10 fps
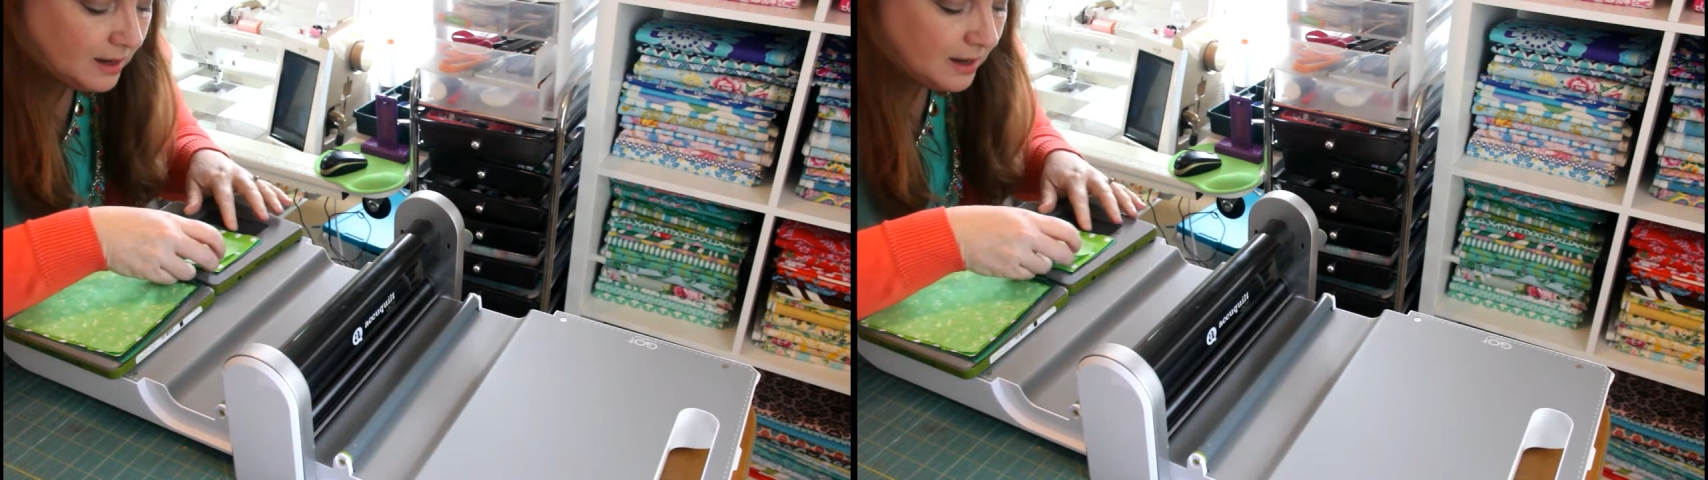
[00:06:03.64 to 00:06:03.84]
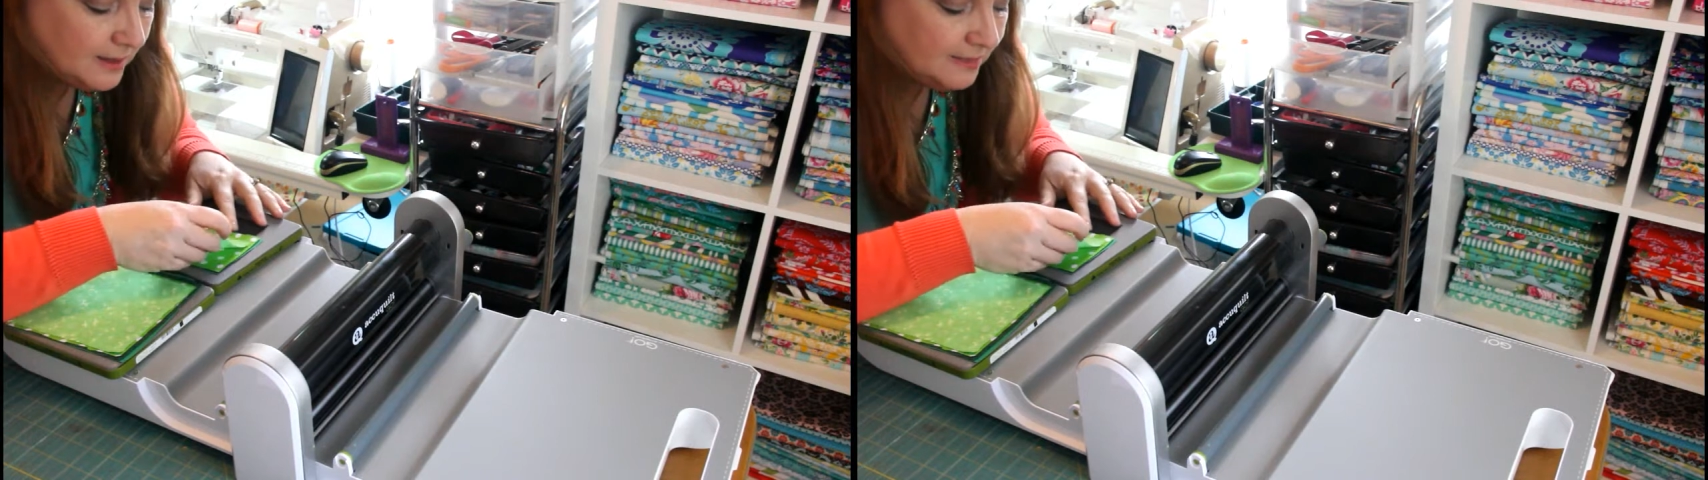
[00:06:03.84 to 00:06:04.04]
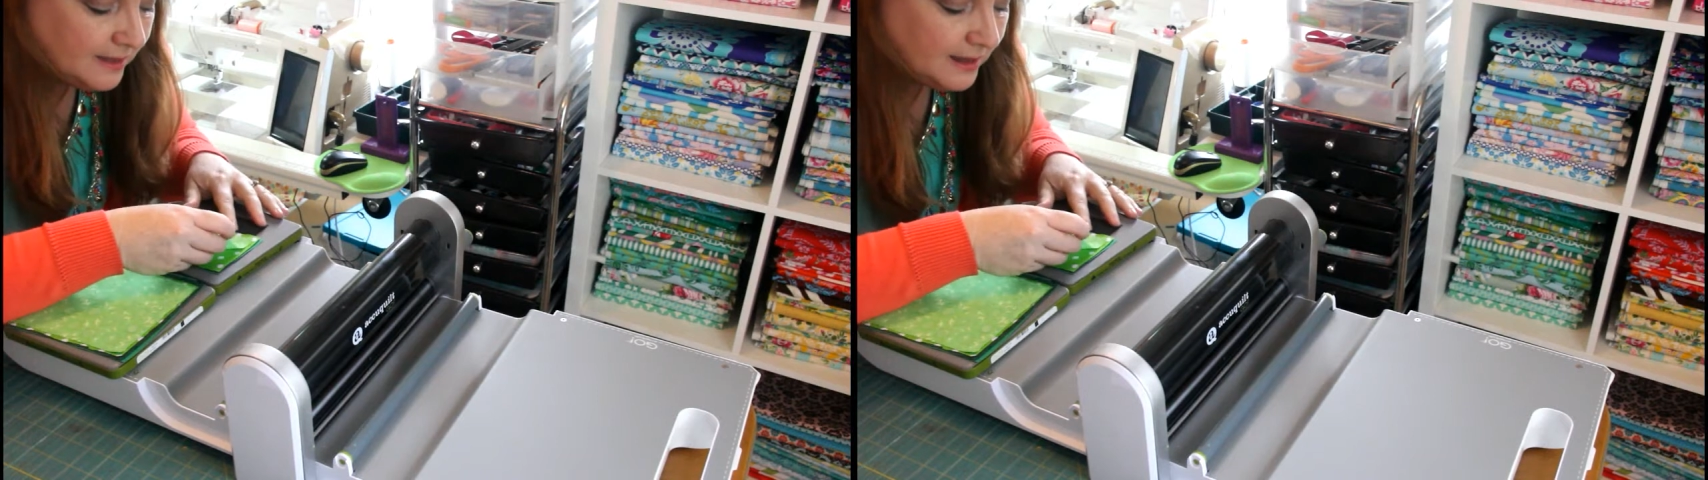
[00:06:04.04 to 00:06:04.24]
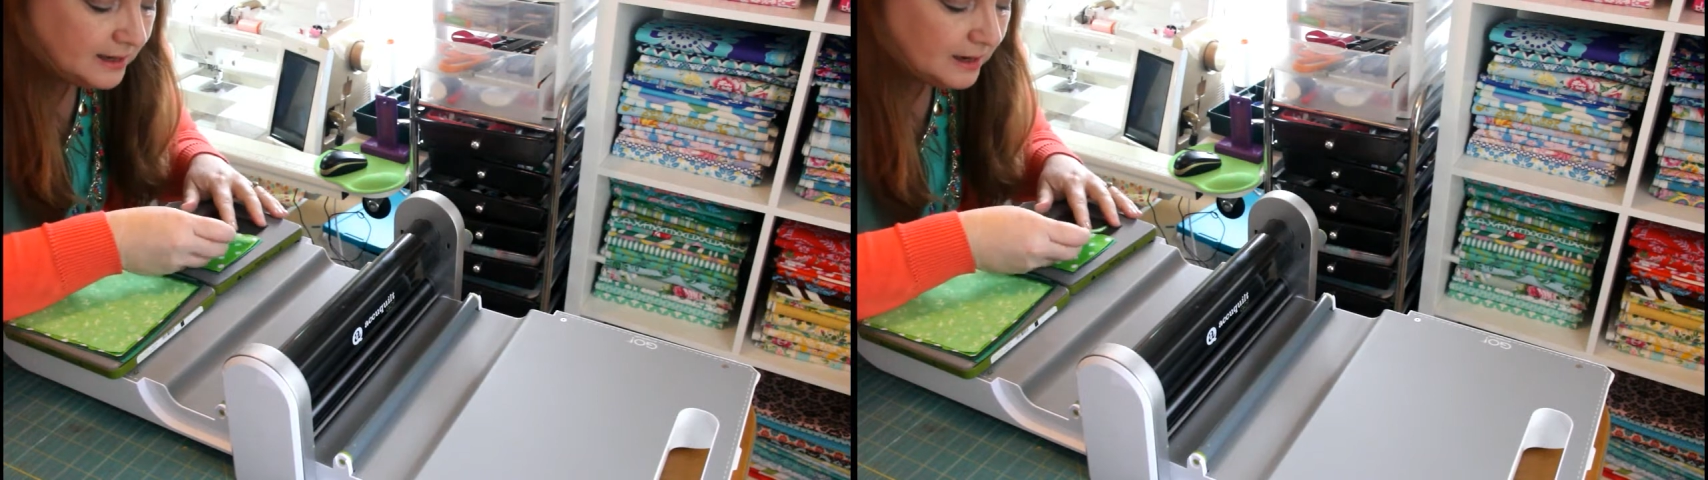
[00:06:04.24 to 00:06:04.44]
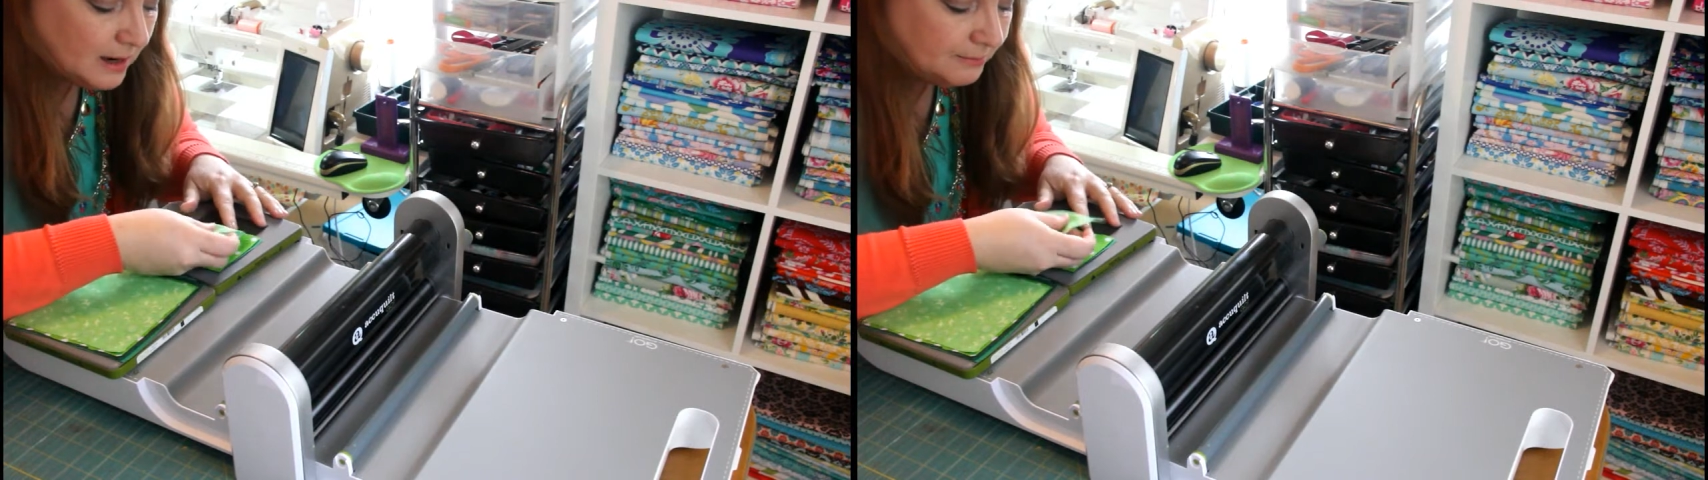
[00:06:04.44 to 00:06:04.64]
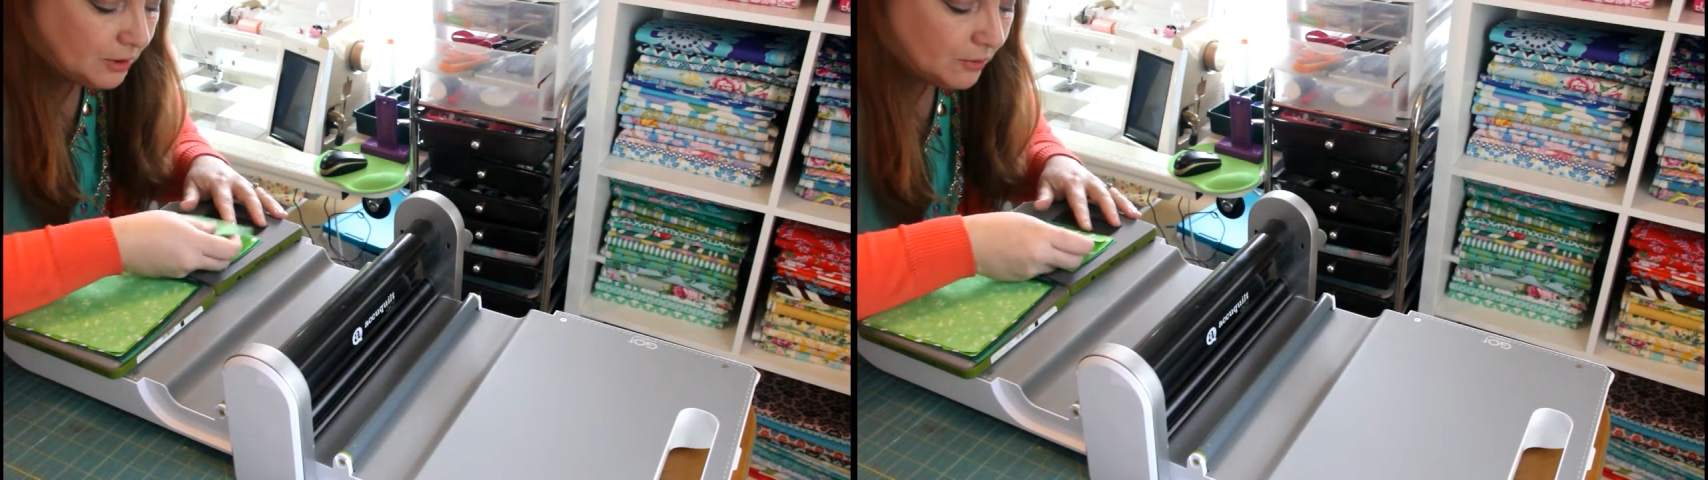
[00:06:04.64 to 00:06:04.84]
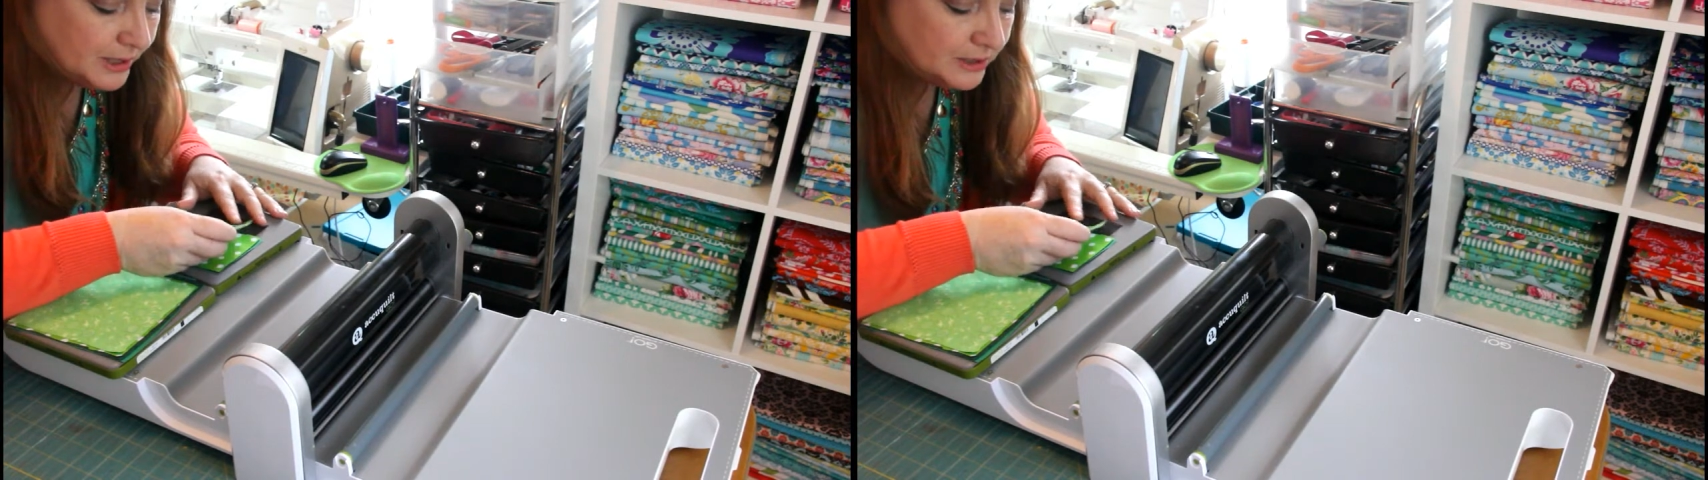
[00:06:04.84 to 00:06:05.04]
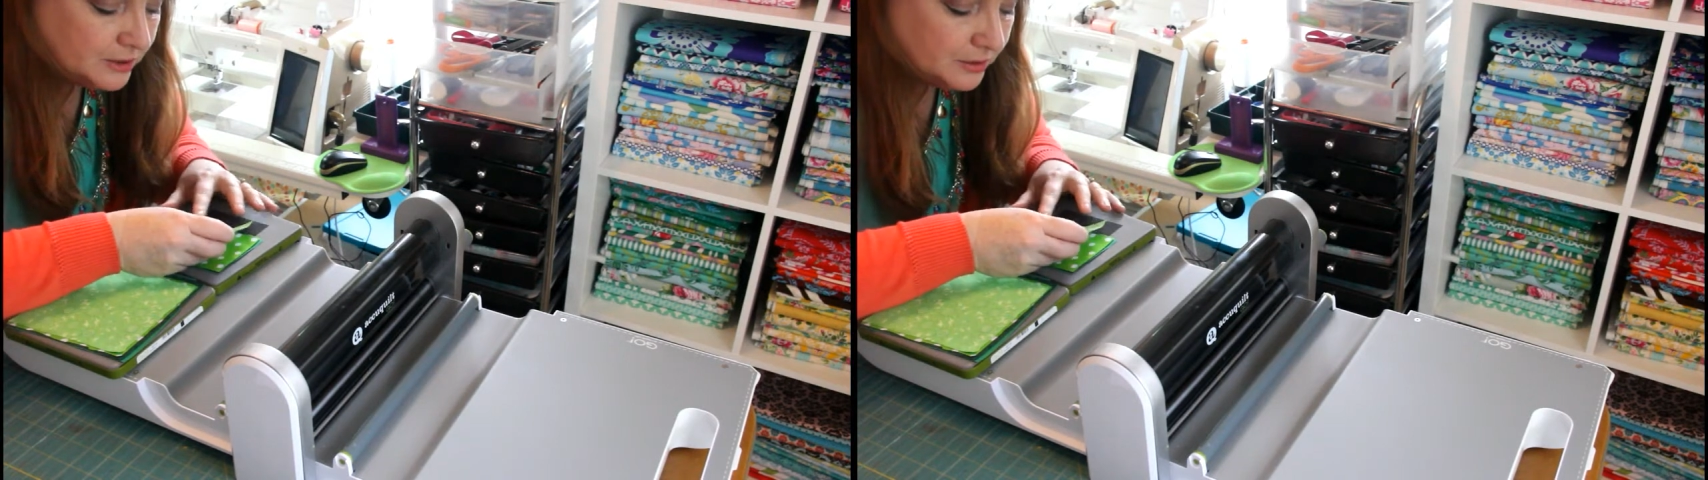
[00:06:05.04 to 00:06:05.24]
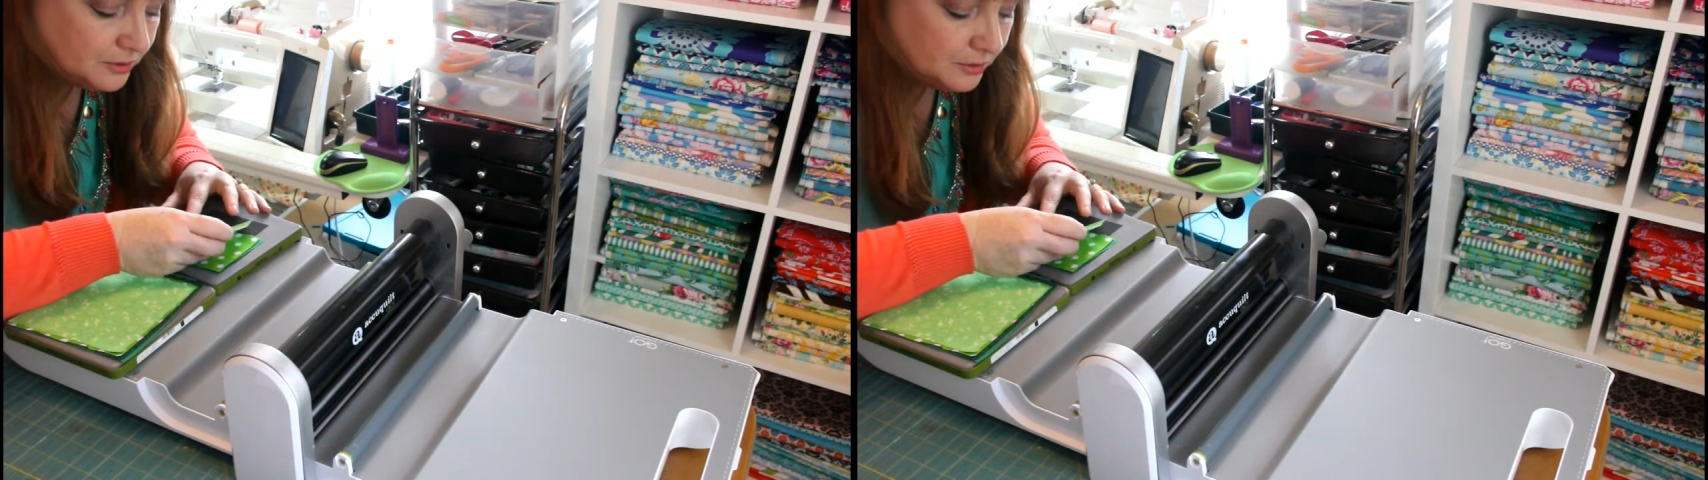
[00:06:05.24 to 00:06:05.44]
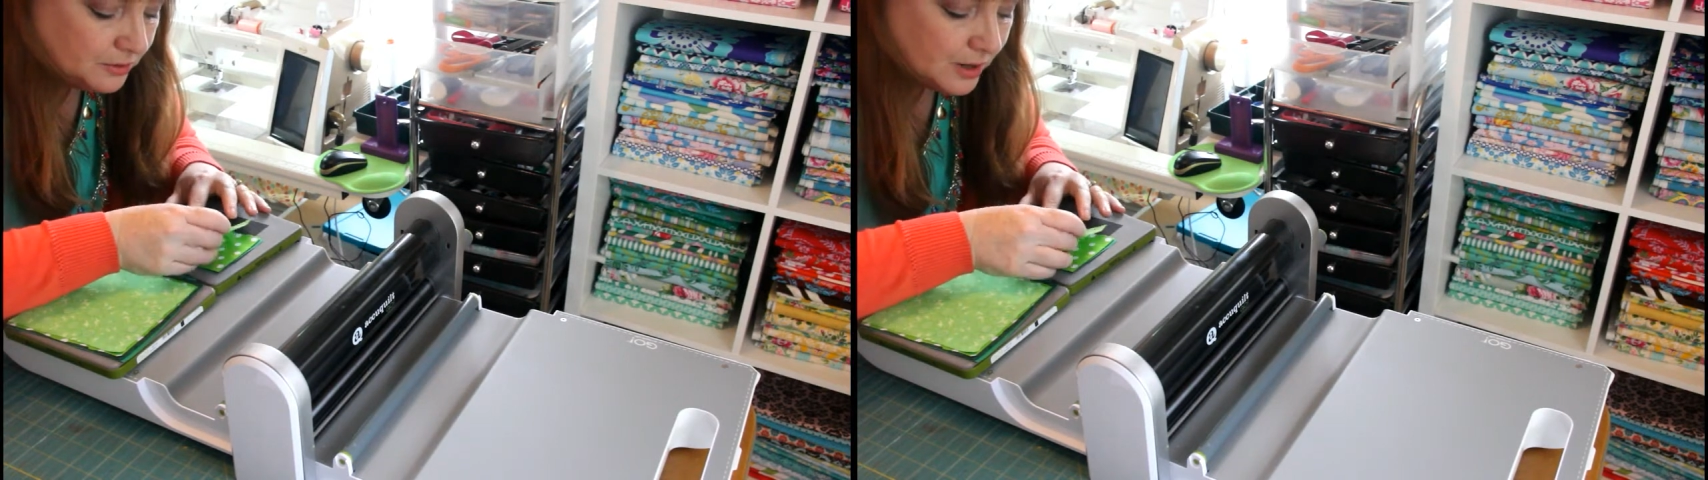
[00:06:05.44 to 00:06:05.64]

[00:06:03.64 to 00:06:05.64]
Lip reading: And then I'm going to